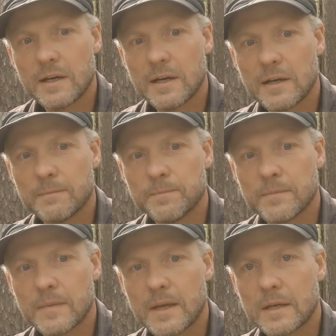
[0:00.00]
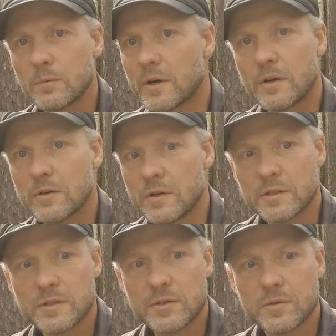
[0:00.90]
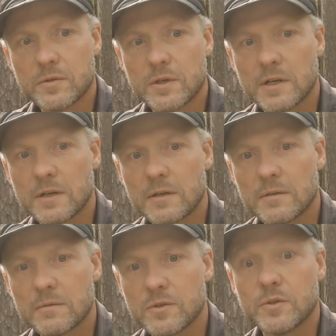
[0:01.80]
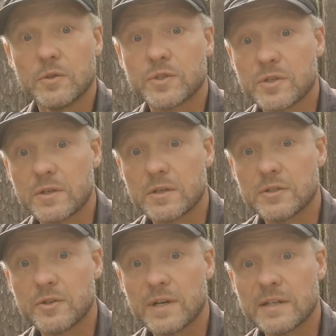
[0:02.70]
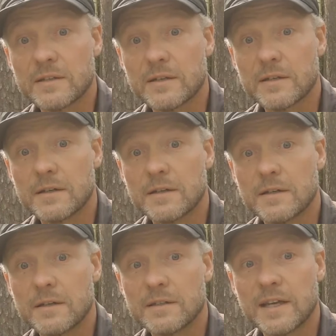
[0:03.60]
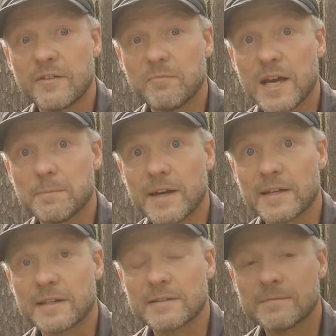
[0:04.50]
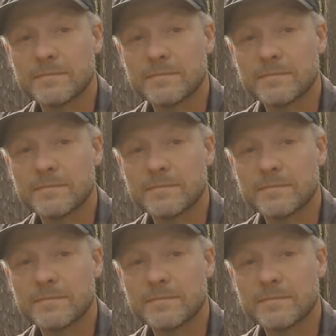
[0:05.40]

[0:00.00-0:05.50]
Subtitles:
And what are you going to use during a day of backpacking?